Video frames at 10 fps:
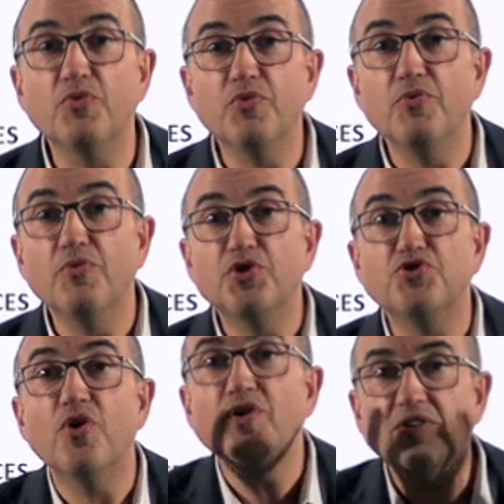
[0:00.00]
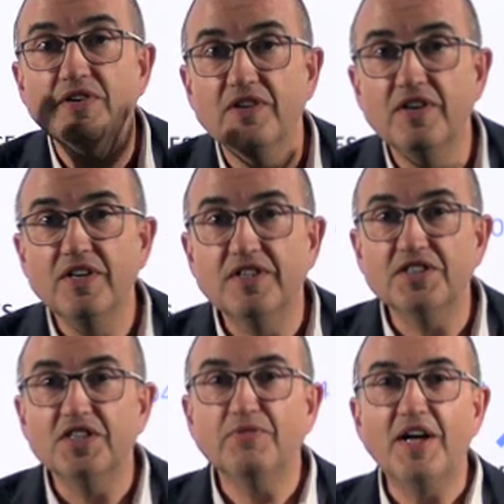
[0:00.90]
return,
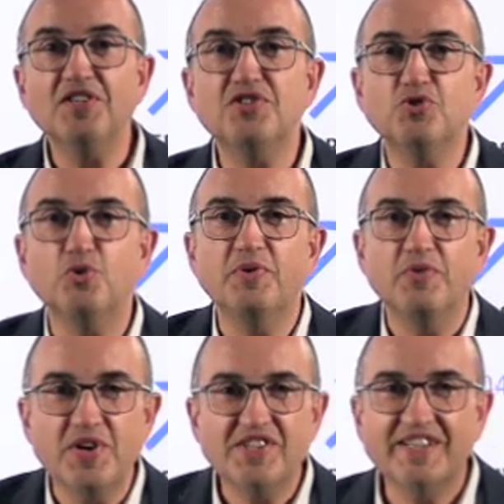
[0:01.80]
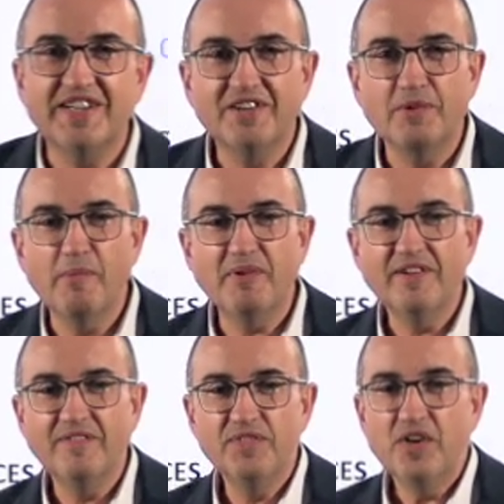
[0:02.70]
disadvantages could be risk.
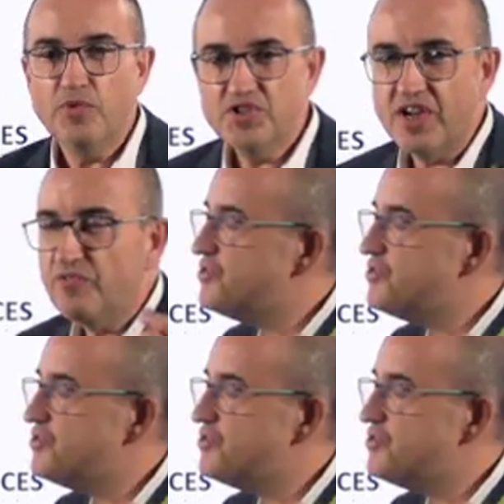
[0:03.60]
Remember, risk and